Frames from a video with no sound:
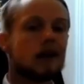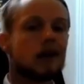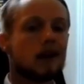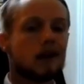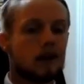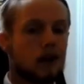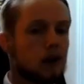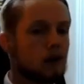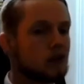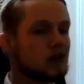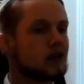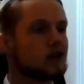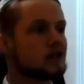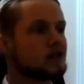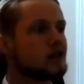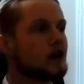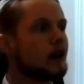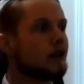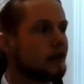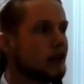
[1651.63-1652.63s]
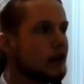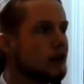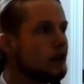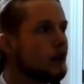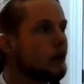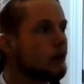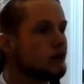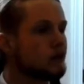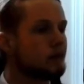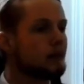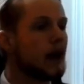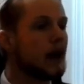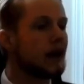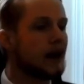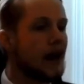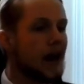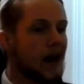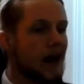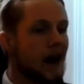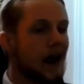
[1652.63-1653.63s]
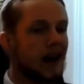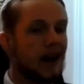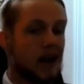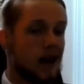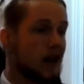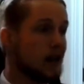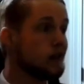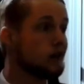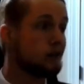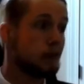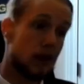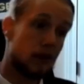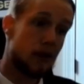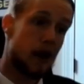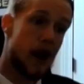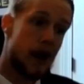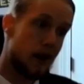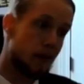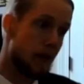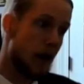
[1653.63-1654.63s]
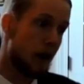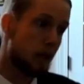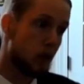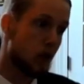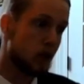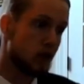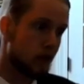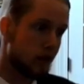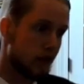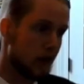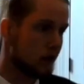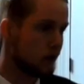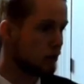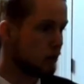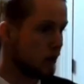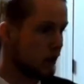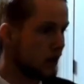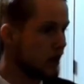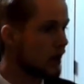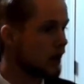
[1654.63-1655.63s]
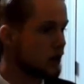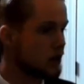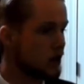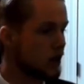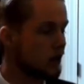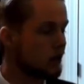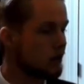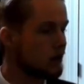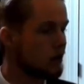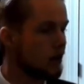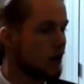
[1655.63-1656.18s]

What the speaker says: He knows his stuff. He knows about AI, and he's been right about most of his predictions.